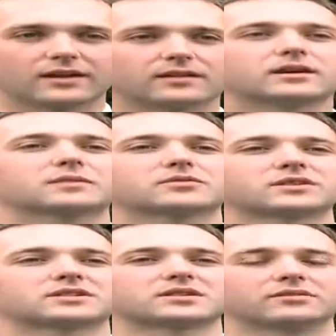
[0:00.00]
Hi, I'm
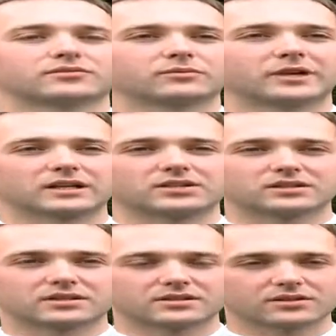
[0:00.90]
Chris from English
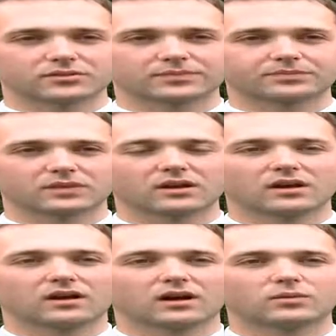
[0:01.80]
at DCU.
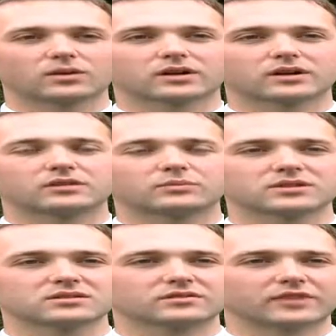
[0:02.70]
I work in
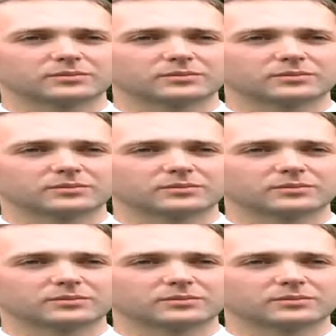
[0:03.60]
business